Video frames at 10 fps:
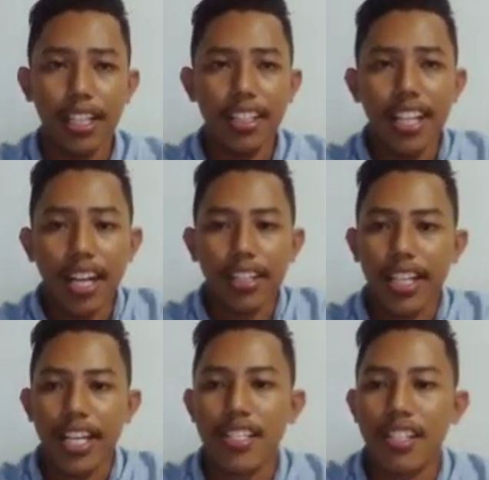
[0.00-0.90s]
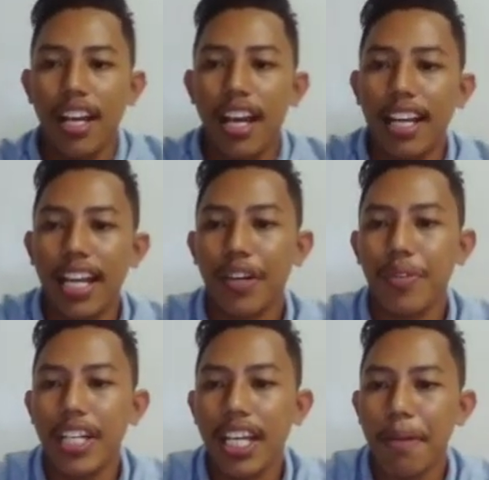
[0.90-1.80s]
Tactics, like
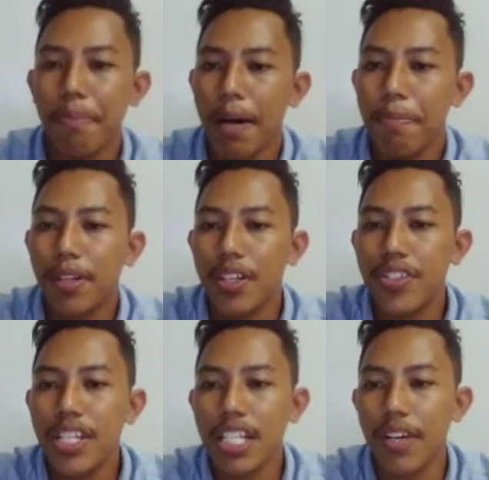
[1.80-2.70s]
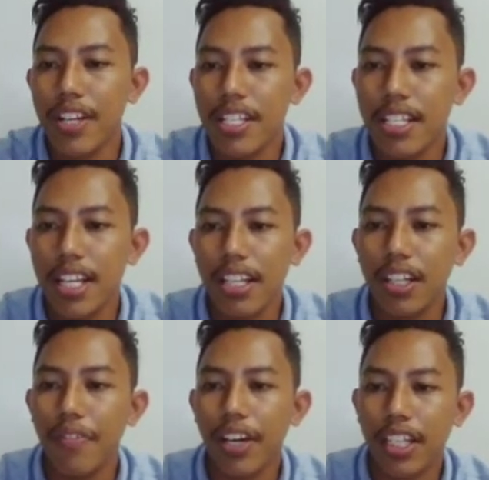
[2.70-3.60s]
reading a map, consist of a set
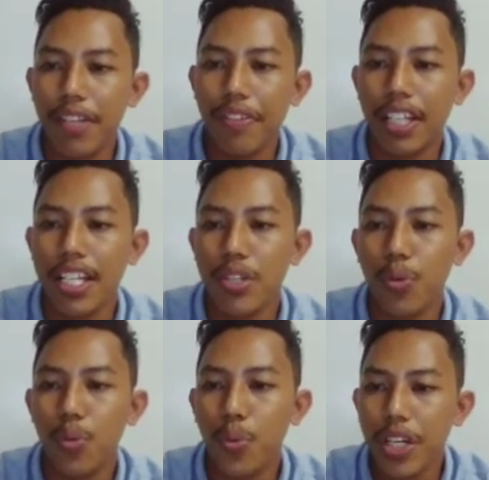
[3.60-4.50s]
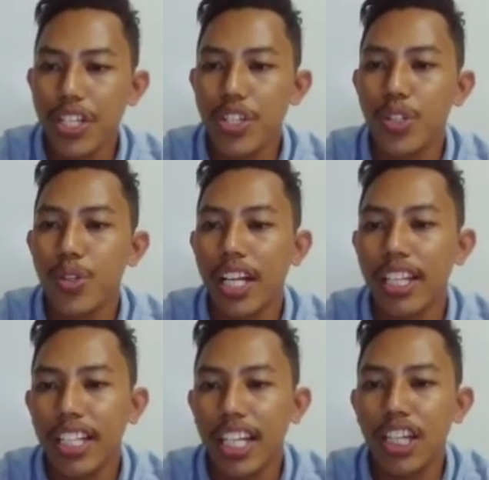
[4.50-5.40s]
of activities which do not
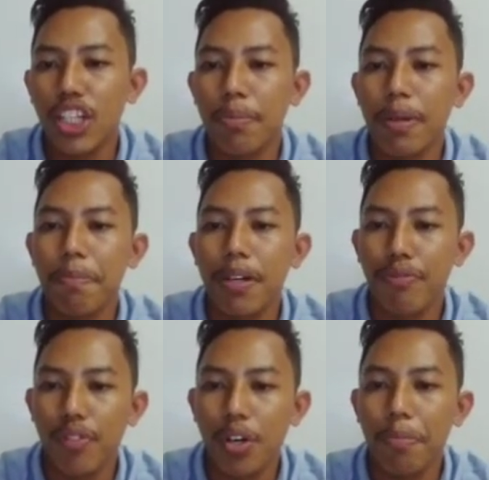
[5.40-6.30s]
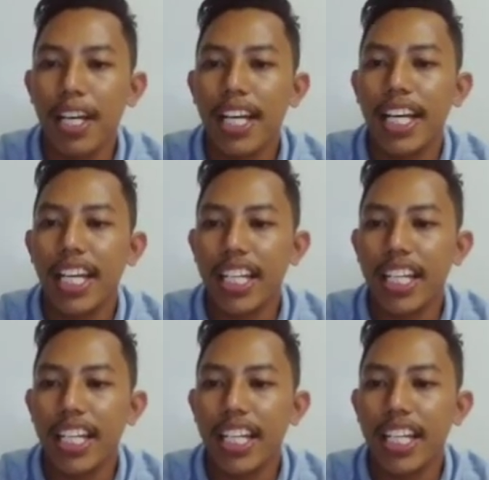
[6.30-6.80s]
need to be performed in